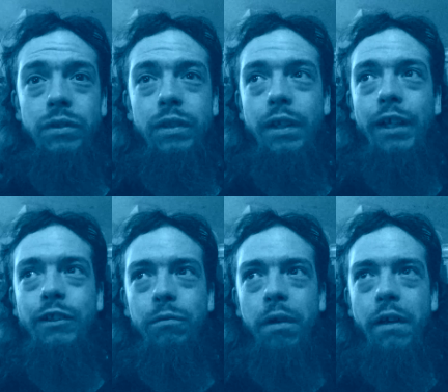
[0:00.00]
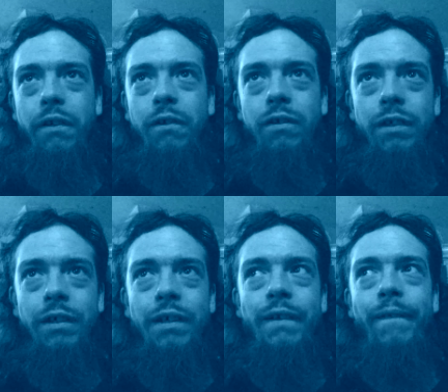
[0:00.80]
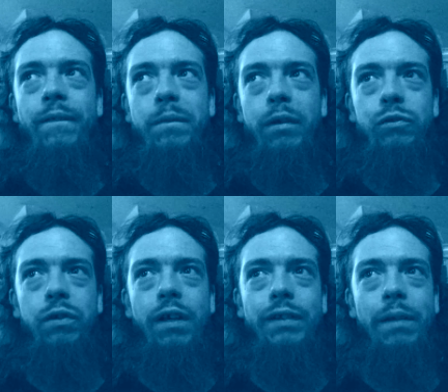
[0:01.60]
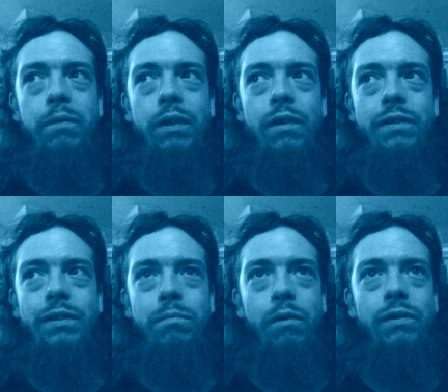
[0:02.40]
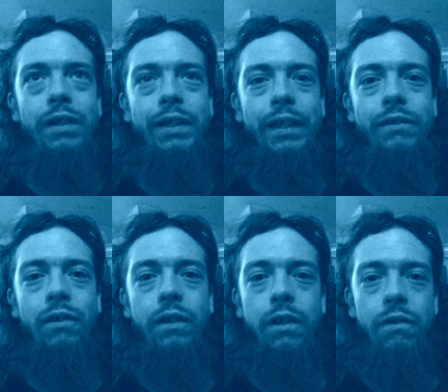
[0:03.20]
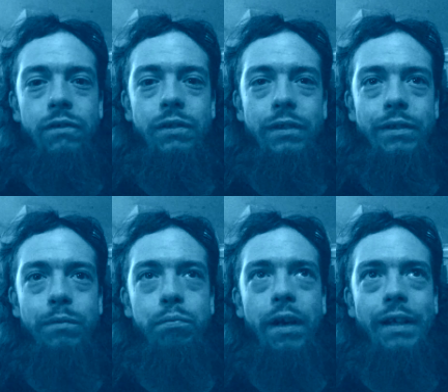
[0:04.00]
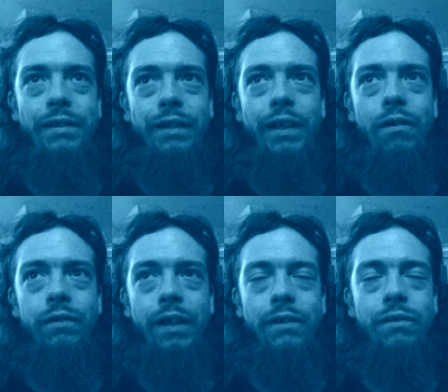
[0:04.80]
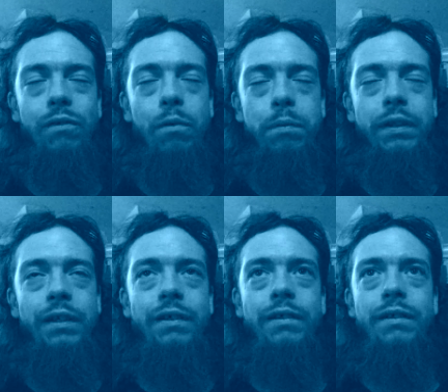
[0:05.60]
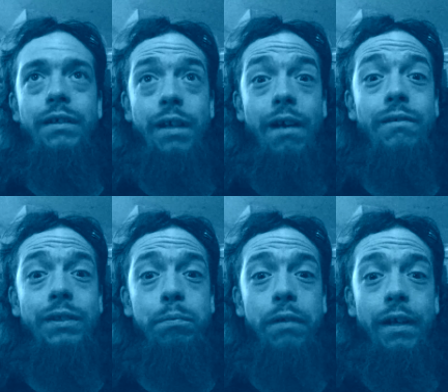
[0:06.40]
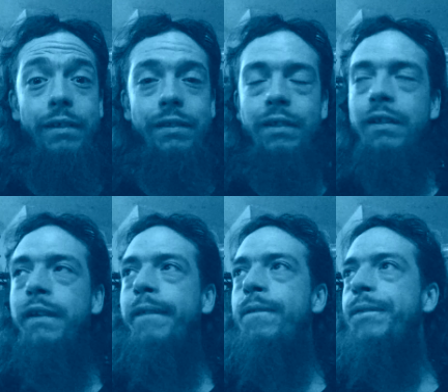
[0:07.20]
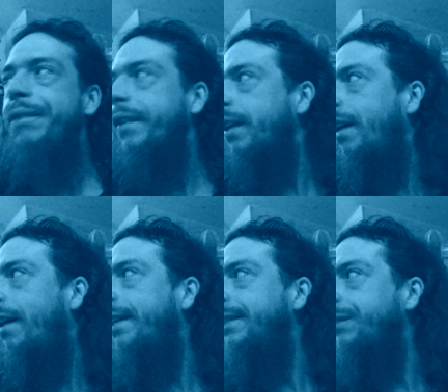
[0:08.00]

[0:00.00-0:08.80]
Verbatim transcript: Unlike Toronto, Montreal, they've closed. Most of the things are closed. Surprisingly, hotels are open. I was surprised. Uh,